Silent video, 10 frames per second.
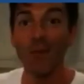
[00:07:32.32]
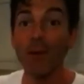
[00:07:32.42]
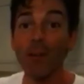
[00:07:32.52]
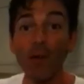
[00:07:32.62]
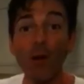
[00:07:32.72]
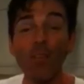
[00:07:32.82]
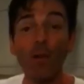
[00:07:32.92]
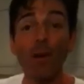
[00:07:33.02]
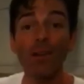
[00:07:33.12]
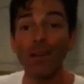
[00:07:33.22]
Well, hello
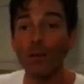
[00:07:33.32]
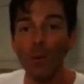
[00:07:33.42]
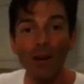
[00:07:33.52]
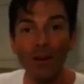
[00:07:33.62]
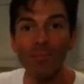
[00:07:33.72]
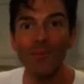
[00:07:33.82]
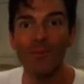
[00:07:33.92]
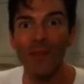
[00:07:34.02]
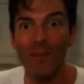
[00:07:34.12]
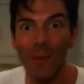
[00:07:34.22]
everyone, and welcome
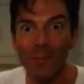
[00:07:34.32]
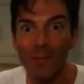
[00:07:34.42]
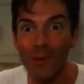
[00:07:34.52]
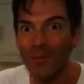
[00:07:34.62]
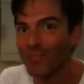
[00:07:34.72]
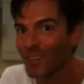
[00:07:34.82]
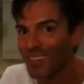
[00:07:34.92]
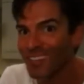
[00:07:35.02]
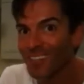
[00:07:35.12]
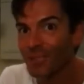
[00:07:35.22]
to another episode of
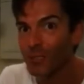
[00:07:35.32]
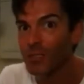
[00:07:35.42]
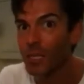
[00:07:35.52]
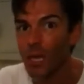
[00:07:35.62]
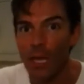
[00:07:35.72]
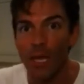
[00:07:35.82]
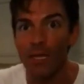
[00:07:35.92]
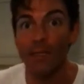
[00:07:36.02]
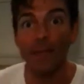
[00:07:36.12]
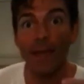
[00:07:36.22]
Cooking to Lose.
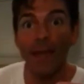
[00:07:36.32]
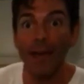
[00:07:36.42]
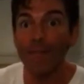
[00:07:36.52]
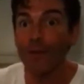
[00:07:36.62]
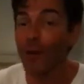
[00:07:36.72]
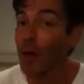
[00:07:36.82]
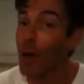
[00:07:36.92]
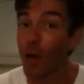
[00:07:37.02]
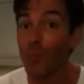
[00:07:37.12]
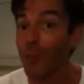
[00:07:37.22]
It's a day after
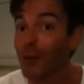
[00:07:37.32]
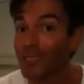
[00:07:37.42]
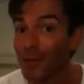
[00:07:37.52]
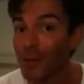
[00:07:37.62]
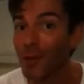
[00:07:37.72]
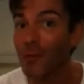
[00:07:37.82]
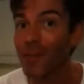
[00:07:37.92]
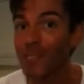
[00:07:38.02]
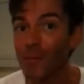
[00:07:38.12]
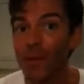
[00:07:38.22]
our pork tenderloin
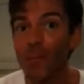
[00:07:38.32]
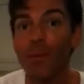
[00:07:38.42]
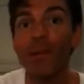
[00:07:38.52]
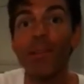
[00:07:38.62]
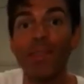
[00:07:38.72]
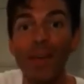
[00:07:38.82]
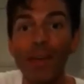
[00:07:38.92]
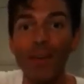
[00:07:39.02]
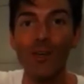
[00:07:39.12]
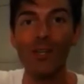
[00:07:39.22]
recipe, but
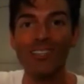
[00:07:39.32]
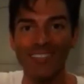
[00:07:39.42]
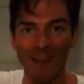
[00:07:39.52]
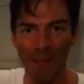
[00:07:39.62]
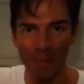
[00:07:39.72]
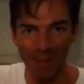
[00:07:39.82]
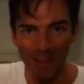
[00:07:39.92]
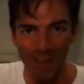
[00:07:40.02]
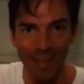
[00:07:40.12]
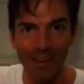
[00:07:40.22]
thank goodness that I planned
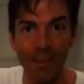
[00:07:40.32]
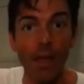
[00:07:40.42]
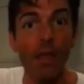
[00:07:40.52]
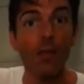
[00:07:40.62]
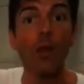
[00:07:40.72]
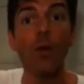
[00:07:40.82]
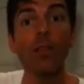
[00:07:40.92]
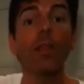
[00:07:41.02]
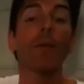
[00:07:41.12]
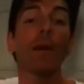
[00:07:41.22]
ahead,
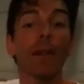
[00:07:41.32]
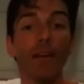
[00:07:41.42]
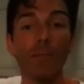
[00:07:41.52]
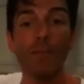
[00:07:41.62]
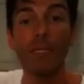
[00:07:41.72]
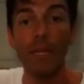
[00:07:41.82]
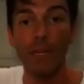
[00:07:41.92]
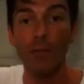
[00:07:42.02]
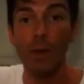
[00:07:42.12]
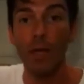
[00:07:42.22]
knowing that I might have a busy
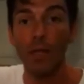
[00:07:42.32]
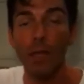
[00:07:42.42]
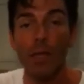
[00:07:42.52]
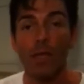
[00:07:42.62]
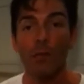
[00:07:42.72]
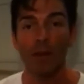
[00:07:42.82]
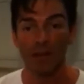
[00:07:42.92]
day as well. You